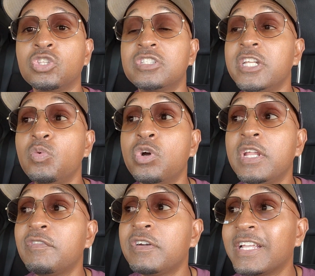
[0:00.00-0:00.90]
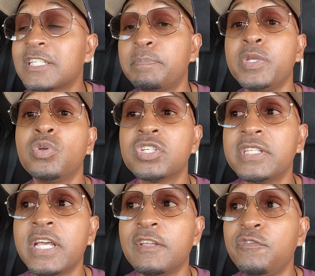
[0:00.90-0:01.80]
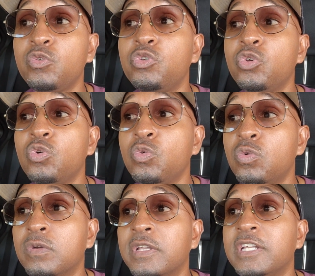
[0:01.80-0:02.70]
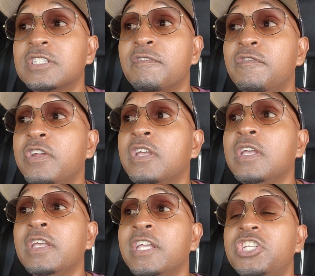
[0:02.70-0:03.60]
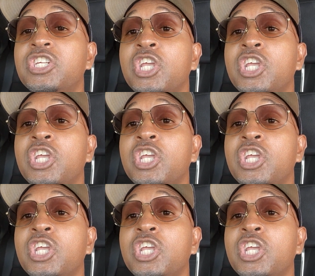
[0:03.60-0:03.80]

Does anyone ever experience that? If you do, it